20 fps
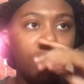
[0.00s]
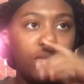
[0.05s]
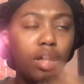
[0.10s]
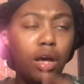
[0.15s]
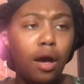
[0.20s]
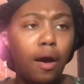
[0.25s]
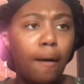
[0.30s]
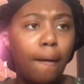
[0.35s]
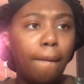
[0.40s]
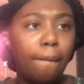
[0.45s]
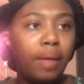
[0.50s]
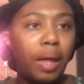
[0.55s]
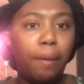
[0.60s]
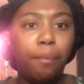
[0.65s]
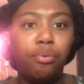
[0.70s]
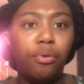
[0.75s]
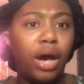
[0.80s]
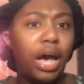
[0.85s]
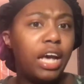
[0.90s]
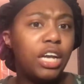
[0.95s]
Like
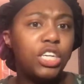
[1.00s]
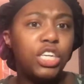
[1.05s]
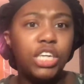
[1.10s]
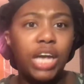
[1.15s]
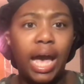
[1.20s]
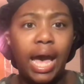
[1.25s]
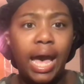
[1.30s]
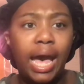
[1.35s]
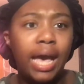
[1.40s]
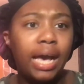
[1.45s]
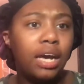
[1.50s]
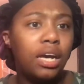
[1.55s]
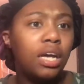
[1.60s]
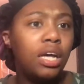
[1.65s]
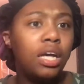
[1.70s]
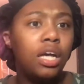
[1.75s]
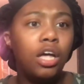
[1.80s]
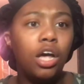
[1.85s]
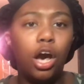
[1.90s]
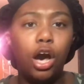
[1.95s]
Pride Shack,
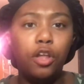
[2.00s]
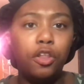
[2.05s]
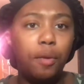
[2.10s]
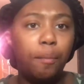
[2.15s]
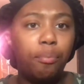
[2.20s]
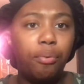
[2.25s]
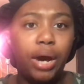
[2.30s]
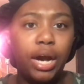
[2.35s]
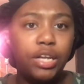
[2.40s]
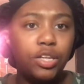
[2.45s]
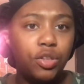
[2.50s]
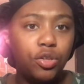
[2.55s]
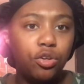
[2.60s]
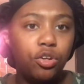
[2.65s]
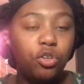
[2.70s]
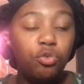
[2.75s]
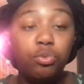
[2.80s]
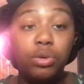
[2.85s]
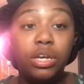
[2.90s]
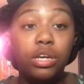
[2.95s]
other Pride stores.
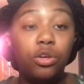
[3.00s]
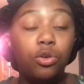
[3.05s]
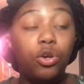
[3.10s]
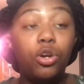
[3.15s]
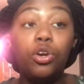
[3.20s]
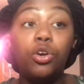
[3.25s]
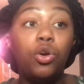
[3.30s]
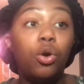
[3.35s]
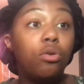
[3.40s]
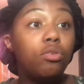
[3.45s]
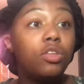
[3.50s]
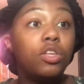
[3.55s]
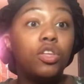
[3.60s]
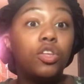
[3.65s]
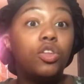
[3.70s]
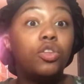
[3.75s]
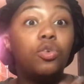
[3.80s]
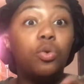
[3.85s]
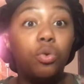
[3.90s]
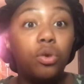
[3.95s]
You can go to
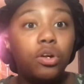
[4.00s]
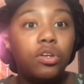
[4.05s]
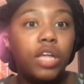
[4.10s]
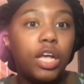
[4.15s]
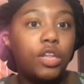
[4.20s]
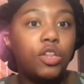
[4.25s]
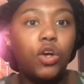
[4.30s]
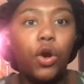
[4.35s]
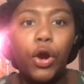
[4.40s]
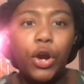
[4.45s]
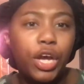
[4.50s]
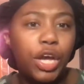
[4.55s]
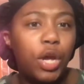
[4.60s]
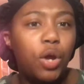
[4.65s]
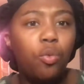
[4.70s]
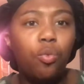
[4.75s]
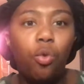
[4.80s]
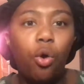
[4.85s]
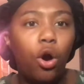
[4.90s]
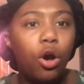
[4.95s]
stores like
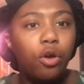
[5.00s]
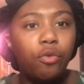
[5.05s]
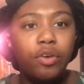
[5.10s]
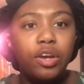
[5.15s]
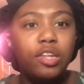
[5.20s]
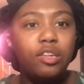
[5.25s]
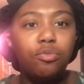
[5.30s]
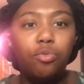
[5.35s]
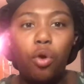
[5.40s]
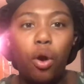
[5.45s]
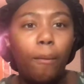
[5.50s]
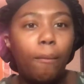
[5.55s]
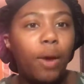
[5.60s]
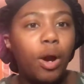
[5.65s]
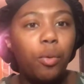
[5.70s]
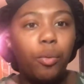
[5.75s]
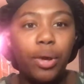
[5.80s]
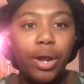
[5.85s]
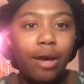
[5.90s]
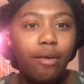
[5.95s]
Target, Walgreens,
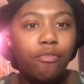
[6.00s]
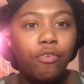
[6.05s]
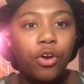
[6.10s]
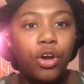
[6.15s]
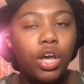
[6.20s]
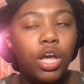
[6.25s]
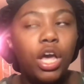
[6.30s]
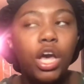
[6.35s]
Walmart, whatever.